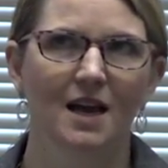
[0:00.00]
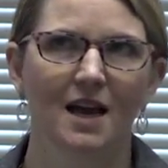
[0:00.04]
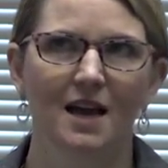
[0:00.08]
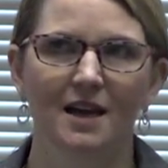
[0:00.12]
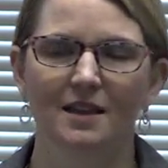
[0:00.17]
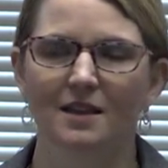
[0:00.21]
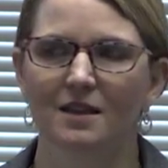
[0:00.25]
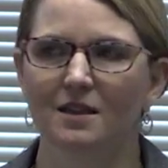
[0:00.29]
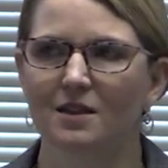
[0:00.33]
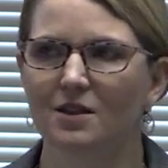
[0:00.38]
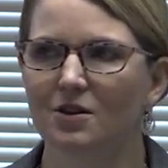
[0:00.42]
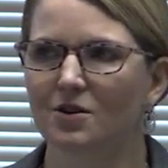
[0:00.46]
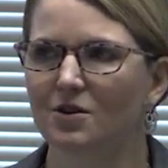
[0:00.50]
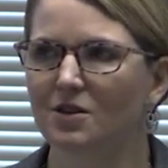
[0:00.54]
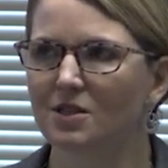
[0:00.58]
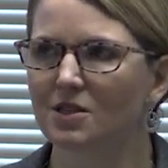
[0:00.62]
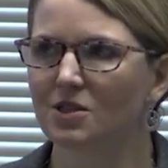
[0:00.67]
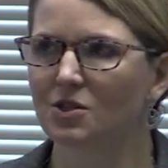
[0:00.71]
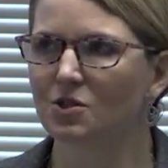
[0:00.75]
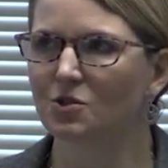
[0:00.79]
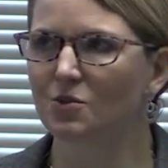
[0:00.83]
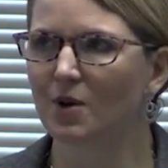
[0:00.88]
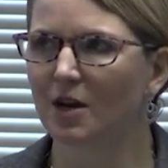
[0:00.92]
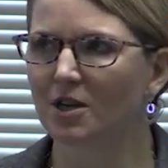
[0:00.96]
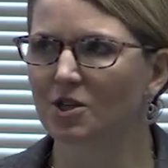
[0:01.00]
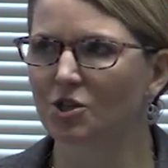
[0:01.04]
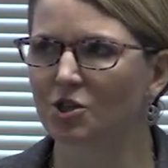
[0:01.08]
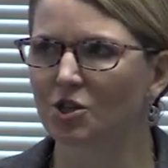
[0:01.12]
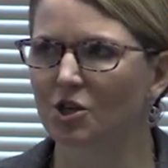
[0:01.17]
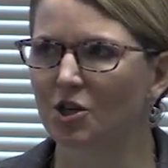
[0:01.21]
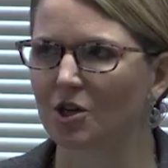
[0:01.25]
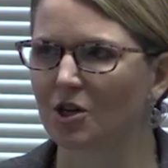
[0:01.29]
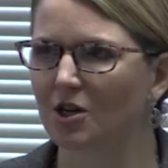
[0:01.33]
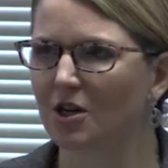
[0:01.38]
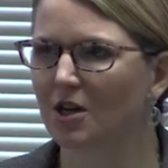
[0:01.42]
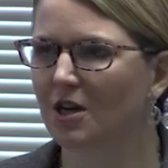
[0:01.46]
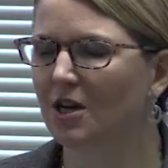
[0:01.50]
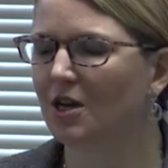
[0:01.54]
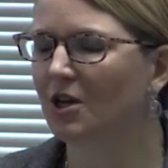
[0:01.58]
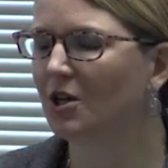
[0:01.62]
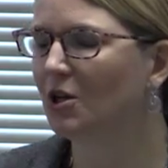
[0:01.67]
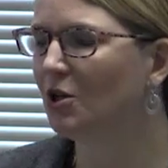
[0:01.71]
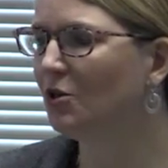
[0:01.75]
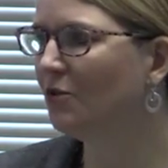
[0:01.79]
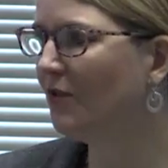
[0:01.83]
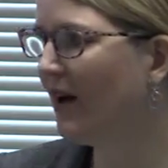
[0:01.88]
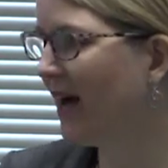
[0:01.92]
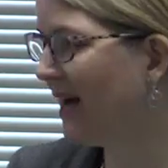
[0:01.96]
And the third is structure.
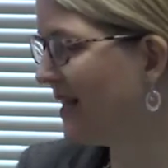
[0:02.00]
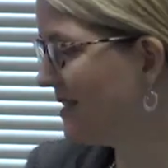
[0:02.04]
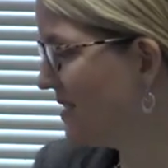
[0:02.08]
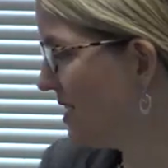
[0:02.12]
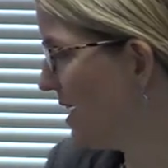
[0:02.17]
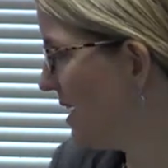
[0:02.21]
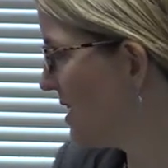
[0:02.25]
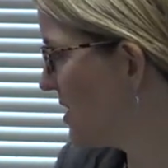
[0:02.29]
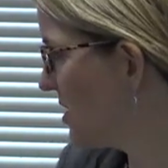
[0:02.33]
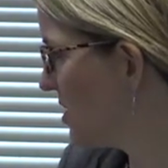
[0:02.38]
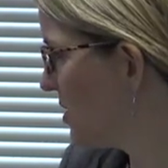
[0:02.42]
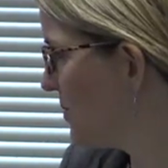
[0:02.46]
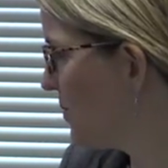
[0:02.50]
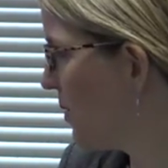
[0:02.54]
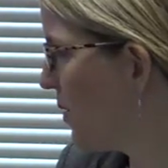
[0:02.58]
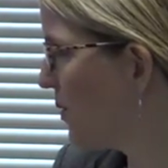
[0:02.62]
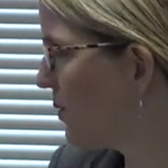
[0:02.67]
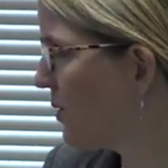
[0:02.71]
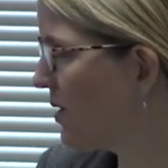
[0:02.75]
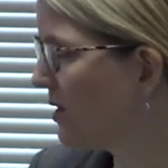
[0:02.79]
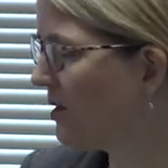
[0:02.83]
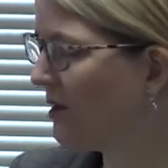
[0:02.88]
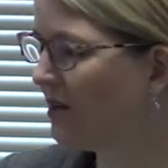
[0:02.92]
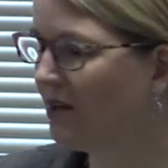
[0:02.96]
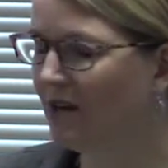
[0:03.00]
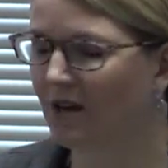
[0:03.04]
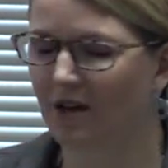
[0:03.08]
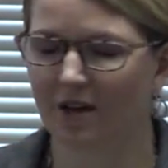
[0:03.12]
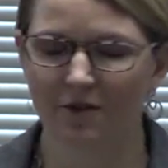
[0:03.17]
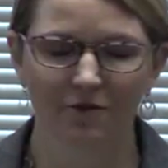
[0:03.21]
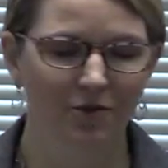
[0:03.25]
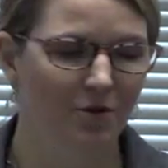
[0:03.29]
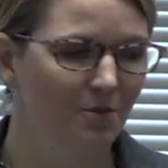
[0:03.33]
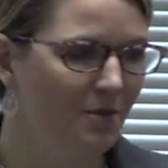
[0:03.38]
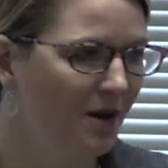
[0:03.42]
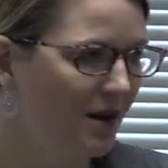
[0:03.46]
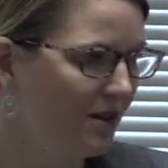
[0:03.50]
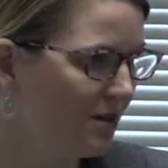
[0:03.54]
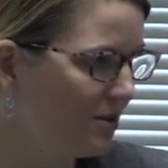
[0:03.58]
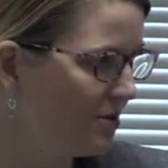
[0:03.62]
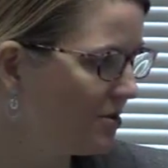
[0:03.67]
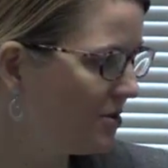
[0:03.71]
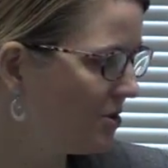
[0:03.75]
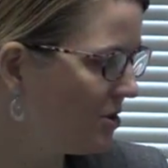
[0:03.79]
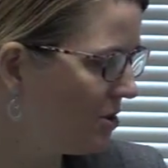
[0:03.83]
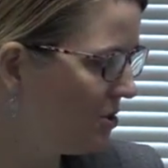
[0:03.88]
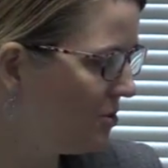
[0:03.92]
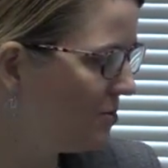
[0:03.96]
You've had testimony from
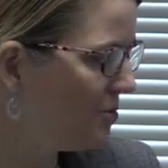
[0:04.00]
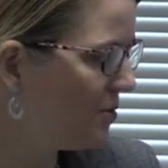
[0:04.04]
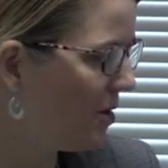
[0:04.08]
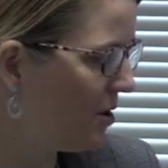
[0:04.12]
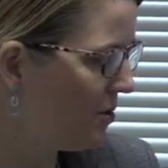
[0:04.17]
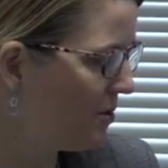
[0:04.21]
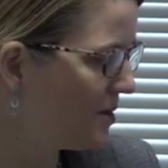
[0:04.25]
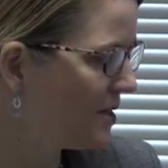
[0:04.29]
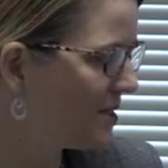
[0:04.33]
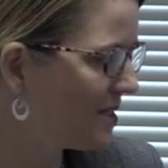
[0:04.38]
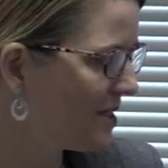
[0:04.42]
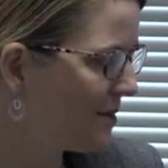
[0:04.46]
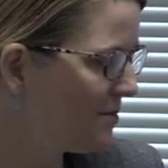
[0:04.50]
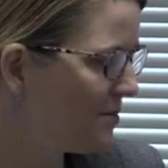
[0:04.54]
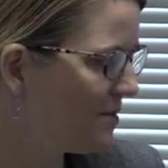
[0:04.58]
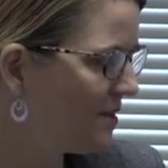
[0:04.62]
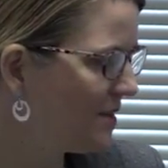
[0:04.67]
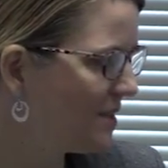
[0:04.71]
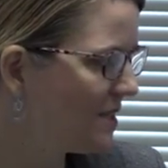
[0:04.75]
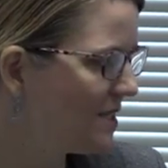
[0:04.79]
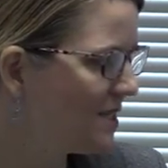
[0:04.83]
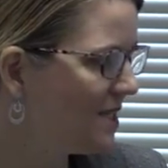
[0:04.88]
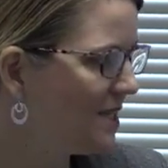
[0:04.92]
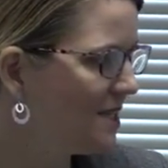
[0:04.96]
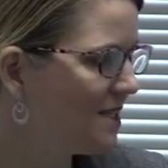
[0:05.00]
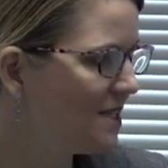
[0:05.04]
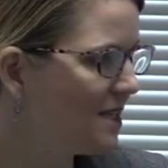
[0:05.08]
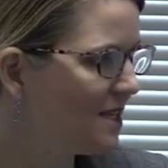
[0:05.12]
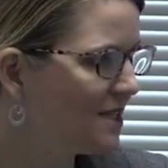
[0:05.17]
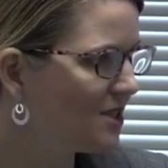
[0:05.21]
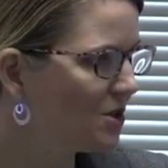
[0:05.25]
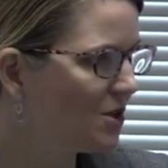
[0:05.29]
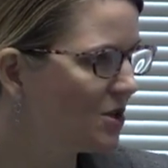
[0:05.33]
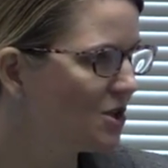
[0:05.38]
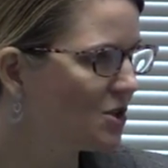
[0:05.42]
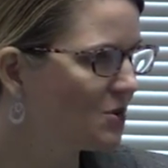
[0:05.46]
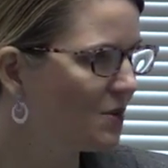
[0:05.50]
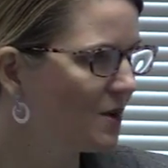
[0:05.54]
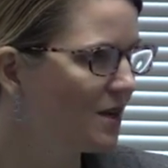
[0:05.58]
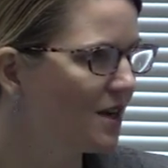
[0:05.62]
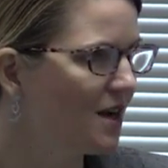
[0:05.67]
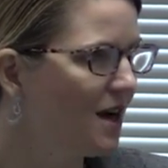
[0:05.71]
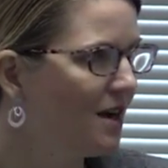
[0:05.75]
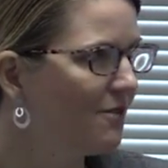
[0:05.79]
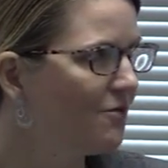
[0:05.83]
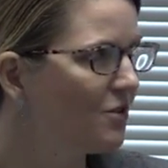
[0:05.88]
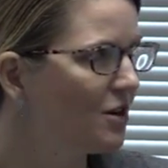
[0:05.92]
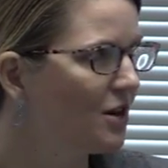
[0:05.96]
others who go into some of these details, so I just want
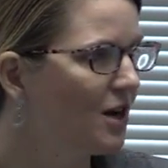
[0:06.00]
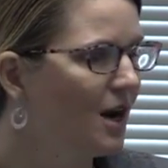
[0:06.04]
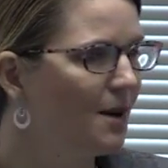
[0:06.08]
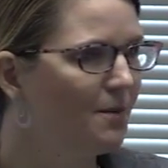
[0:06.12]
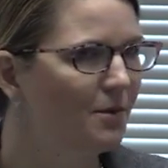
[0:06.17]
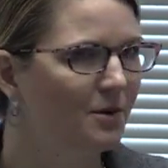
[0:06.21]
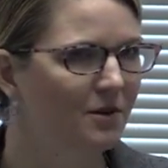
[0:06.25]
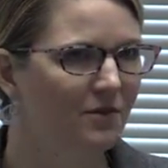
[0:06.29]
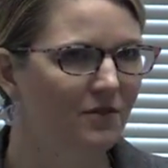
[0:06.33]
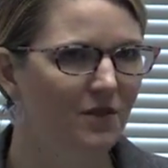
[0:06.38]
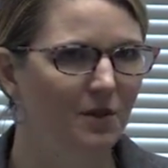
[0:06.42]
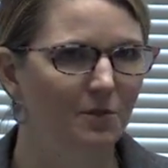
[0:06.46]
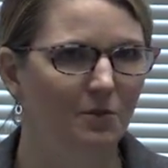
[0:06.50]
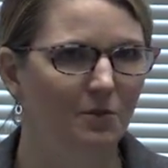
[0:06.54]
to cover a couple of